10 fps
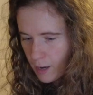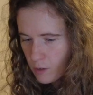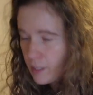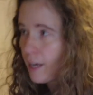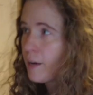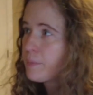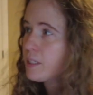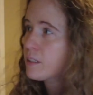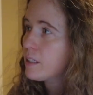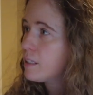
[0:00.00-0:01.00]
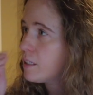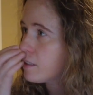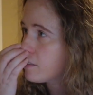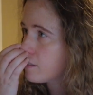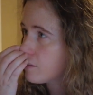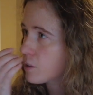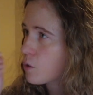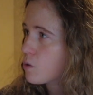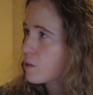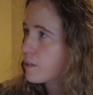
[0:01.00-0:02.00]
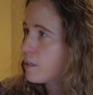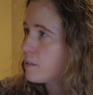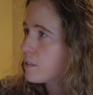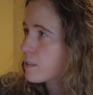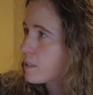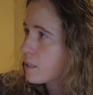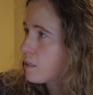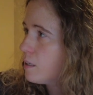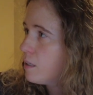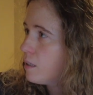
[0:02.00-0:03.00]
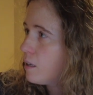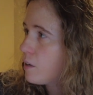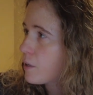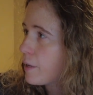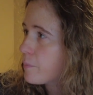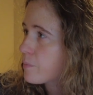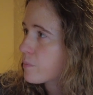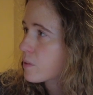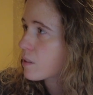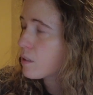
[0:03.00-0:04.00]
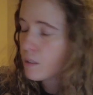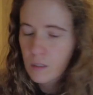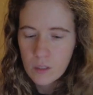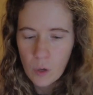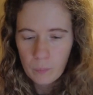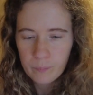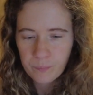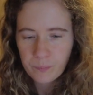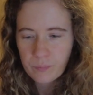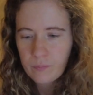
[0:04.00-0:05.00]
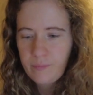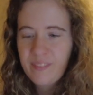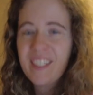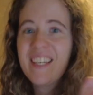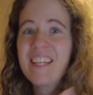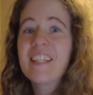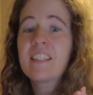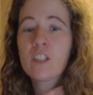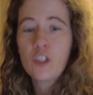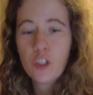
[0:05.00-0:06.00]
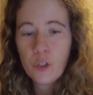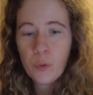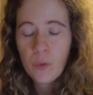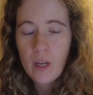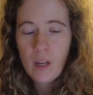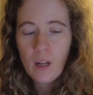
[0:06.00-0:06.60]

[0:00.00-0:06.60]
okay, I'm gonna hit record on this thing. Okay, so it's June.